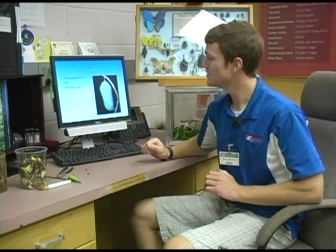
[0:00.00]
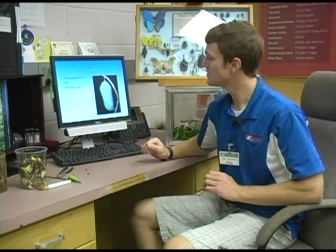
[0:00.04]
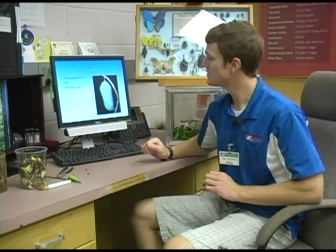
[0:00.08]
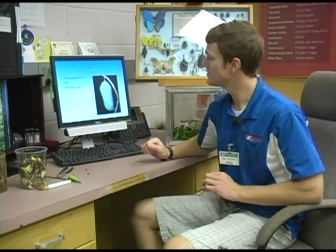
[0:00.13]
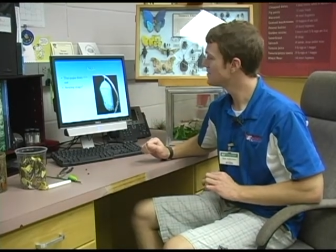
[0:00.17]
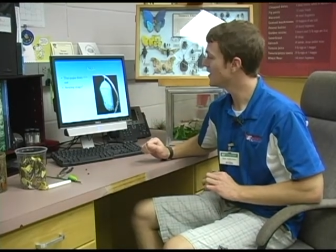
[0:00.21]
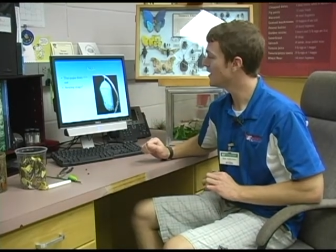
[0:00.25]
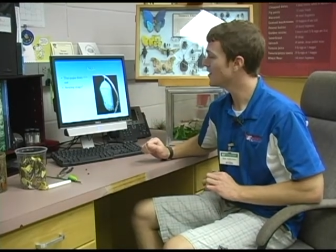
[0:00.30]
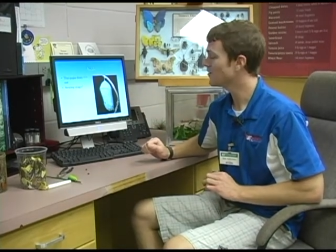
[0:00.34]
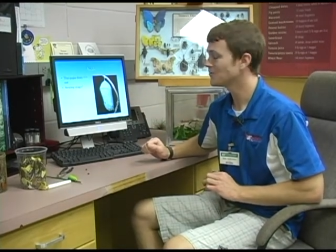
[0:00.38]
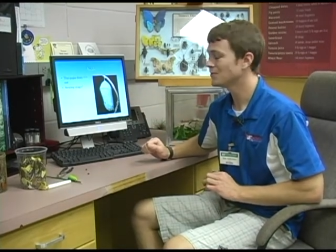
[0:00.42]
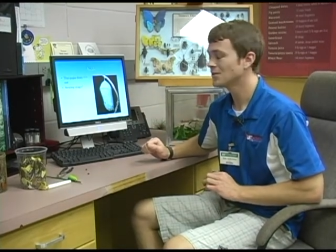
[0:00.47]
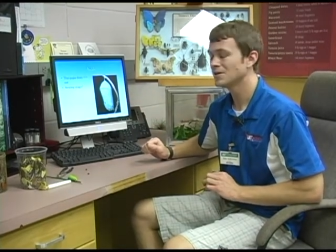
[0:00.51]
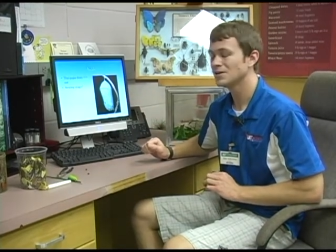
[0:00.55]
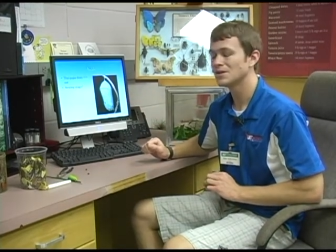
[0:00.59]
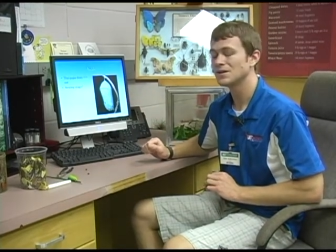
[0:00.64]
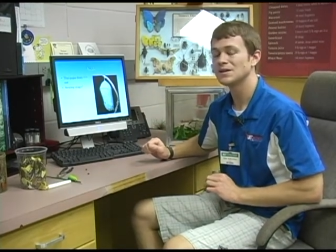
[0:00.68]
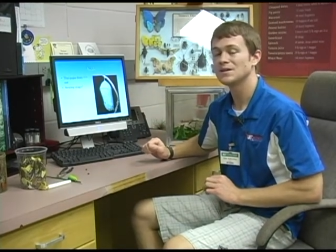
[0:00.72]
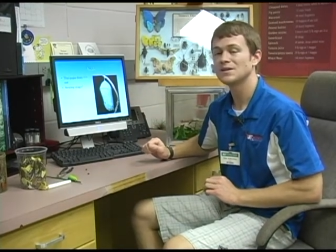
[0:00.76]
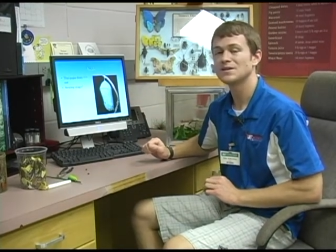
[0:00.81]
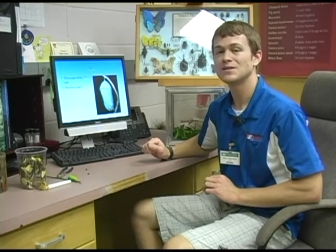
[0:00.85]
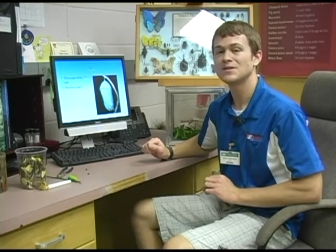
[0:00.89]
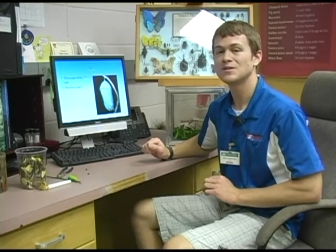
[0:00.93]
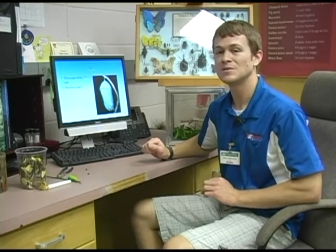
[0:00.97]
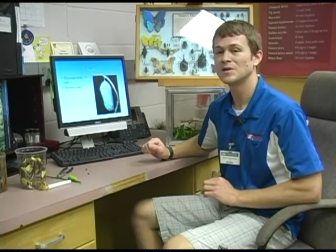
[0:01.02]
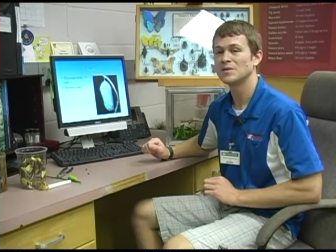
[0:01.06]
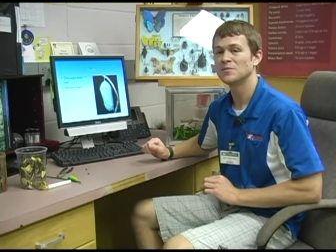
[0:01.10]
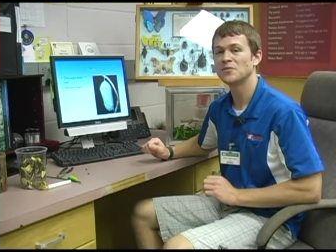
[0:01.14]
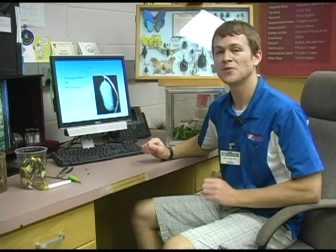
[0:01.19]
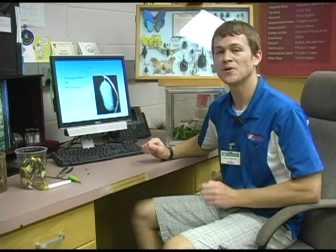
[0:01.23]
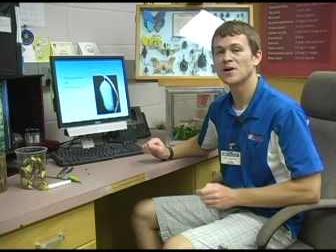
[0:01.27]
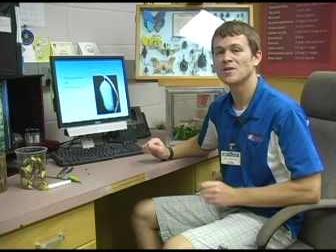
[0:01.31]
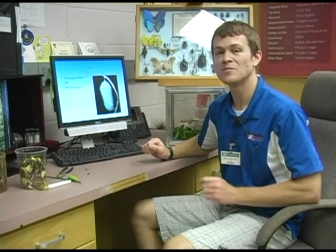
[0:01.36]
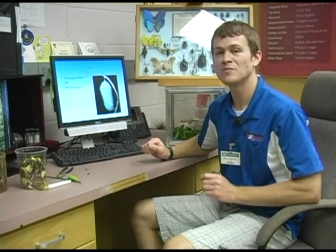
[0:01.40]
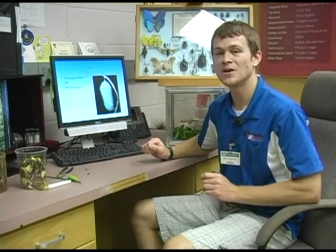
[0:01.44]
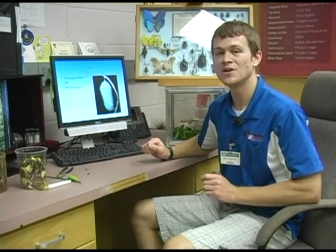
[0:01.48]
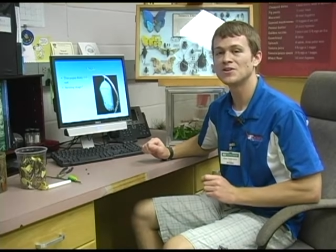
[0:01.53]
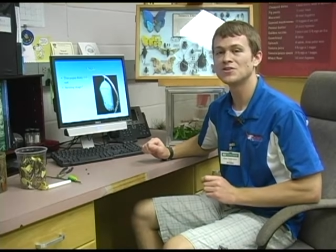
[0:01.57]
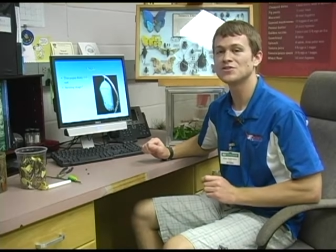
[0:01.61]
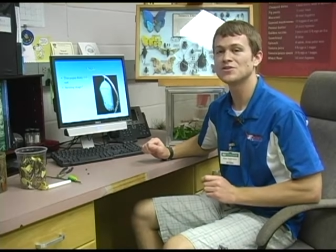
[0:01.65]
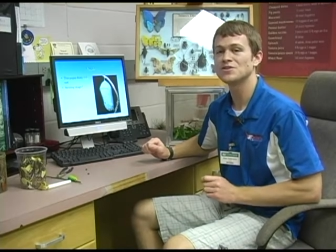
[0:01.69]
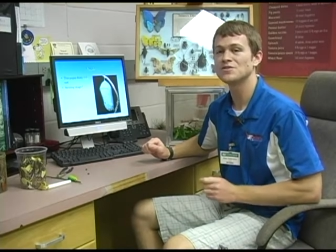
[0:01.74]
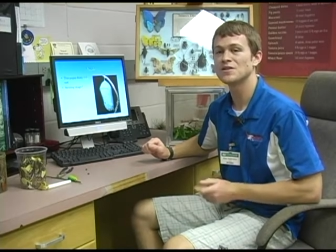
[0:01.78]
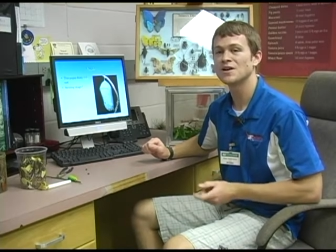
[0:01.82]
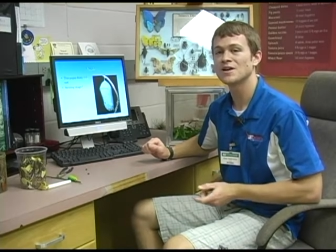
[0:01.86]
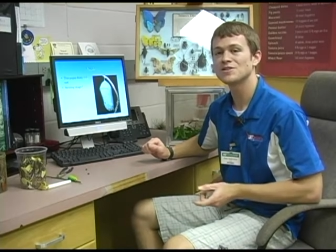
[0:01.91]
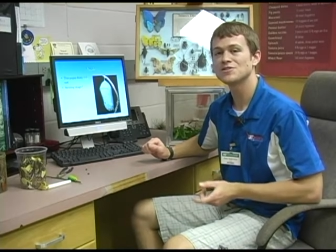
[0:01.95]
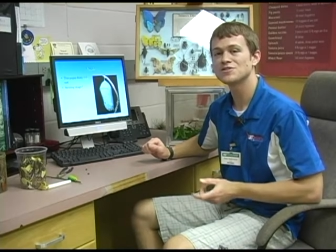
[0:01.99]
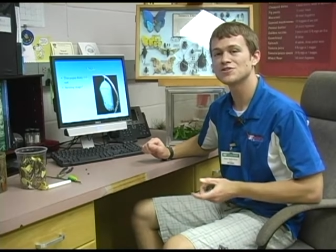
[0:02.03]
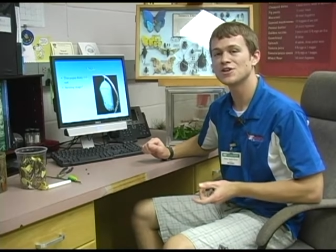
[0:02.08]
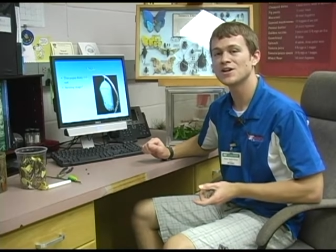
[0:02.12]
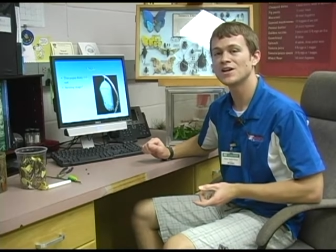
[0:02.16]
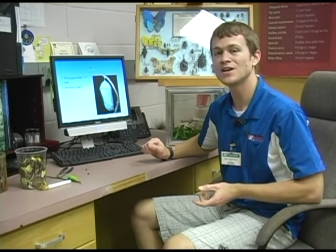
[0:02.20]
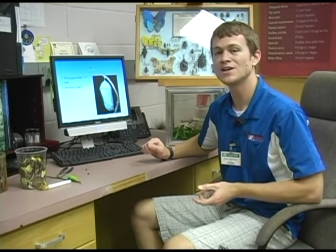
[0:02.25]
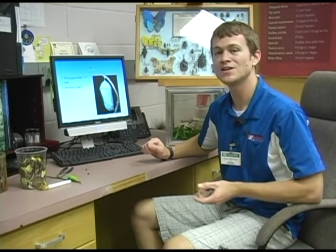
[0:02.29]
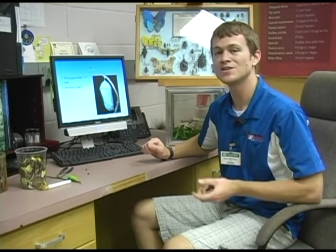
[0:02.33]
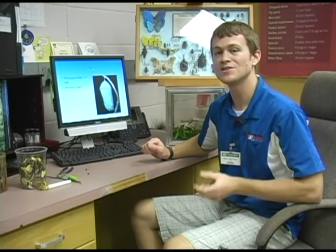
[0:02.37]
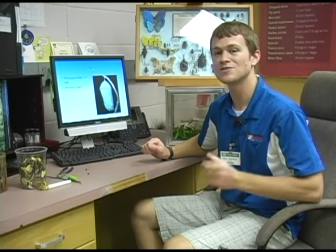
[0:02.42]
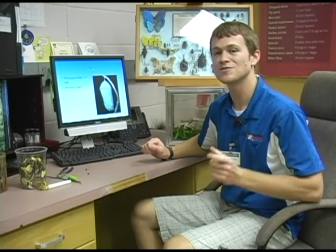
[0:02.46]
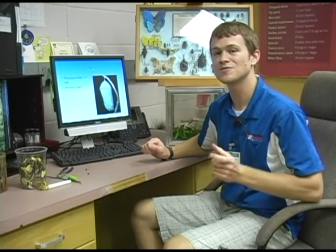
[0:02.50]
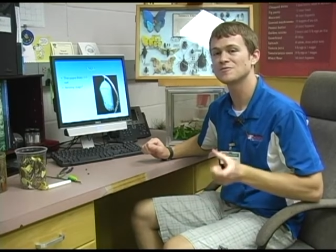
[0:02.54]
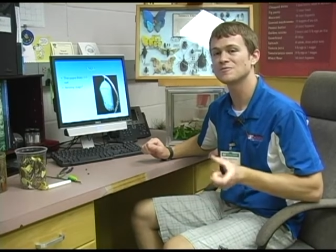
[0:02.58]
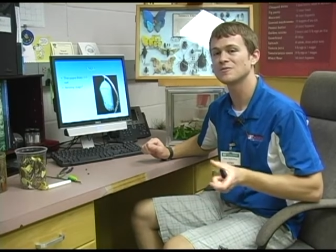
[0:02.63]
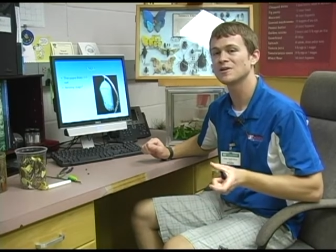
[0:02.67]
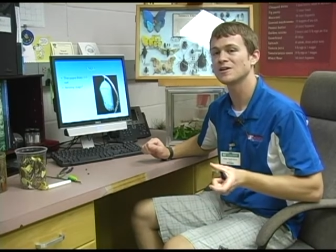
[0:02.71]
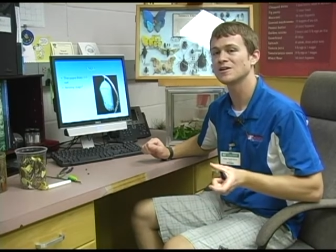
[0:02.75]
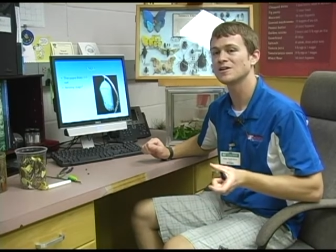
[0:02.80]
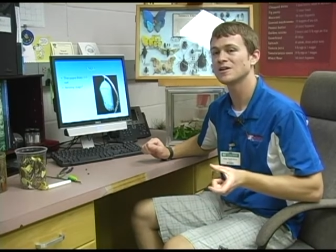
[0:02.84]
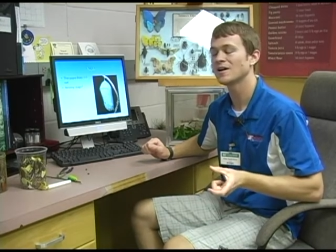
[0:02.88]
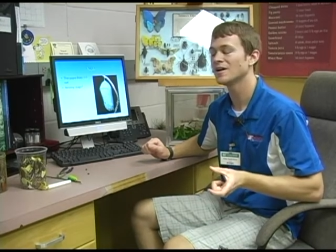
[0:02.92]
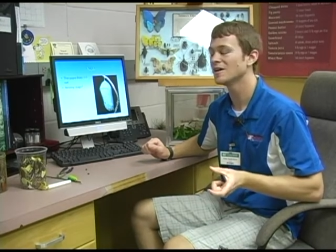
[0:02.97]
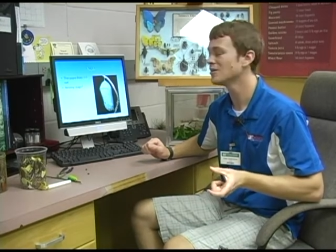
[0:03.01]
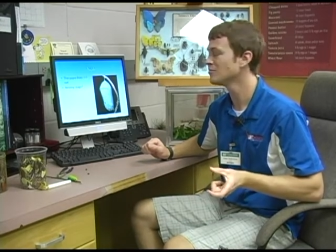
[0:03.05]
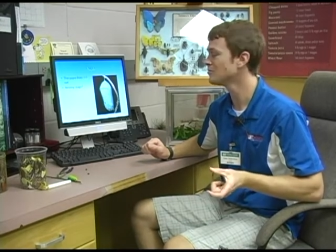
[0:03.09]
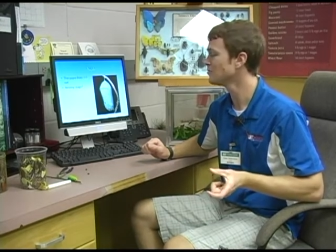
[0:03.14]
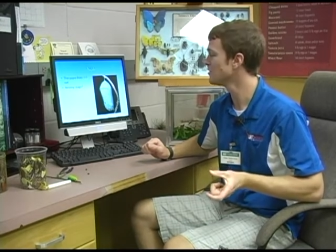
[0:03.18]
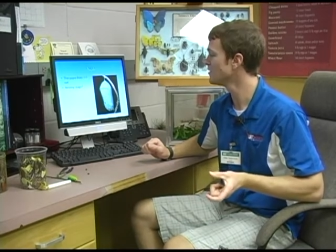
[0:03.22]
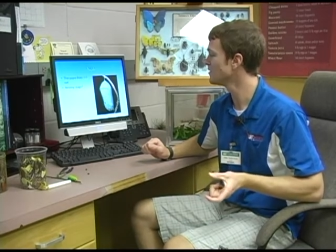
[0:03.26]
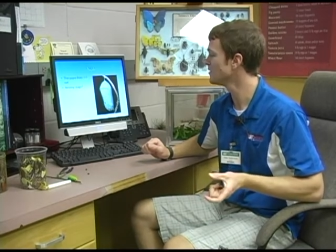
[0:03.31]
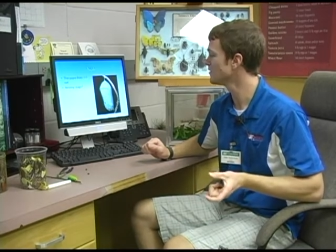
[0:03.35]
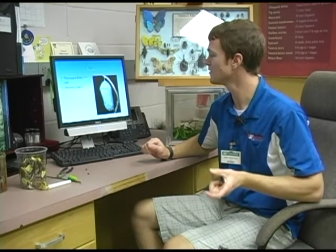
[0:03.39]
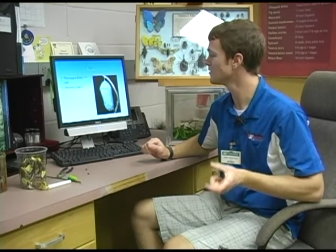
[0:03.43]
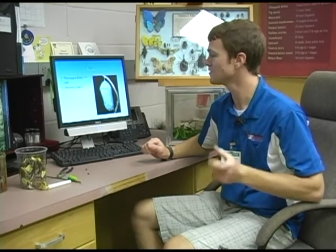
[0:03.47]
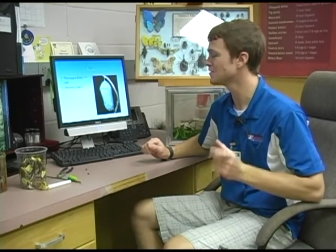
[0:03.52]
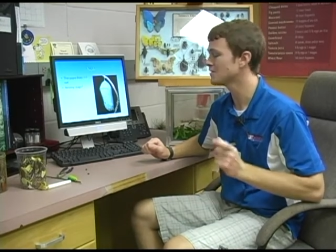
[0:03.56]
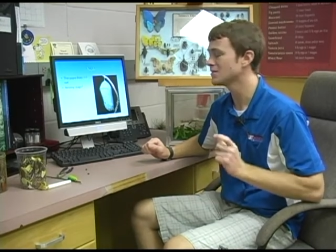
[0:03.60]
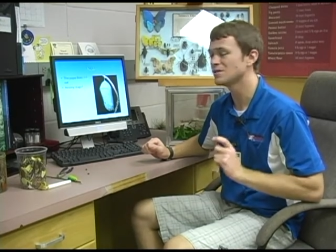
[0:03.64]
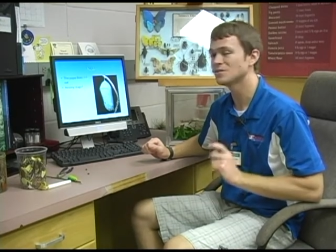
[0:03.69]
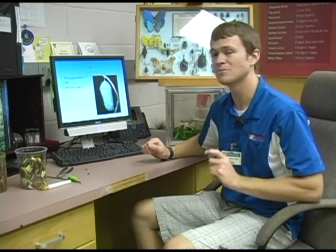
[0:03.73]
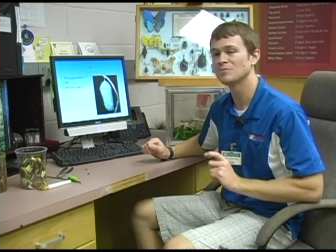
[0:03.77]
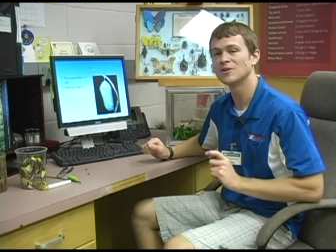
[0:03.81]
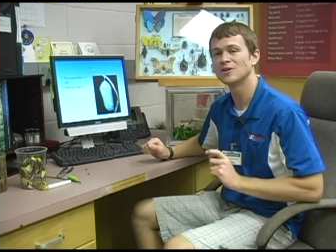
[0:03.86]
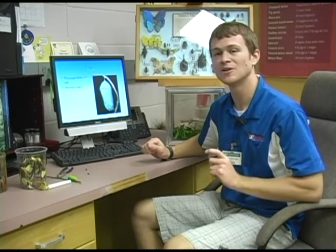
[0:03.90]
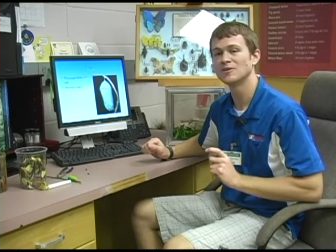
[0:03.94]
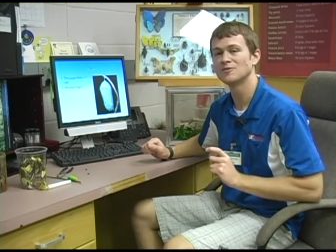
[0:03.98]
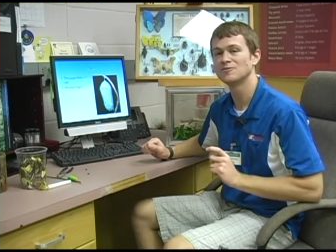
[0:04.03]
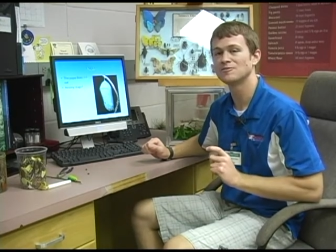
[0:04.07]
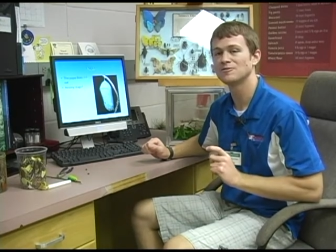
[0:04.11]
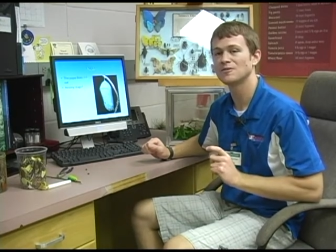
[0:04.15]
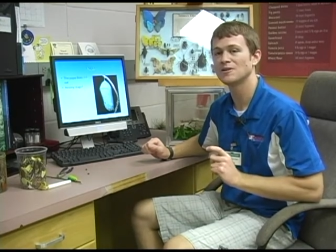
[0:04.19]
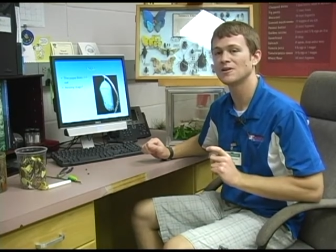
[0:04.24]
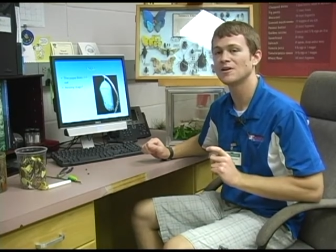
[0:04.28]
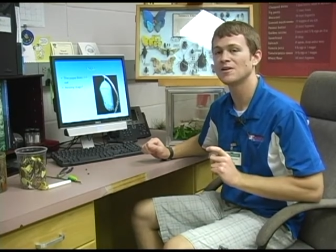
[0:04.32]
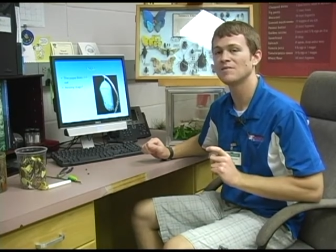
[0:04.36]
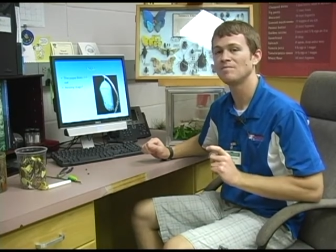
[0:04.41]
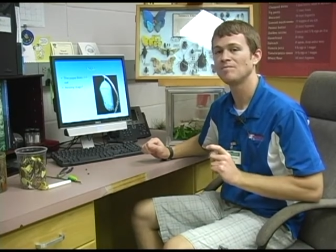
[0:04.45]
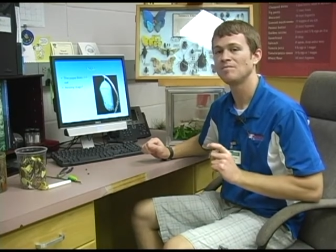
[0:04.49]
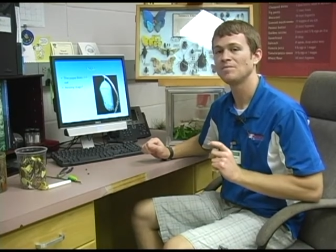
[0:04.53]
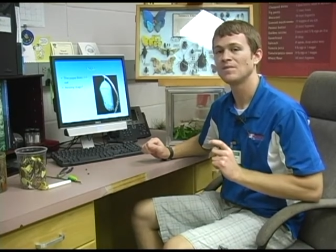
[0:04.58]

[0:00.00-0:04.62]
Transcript: Not really. Remember I mentioned that change from that caterpillar to the butterfly.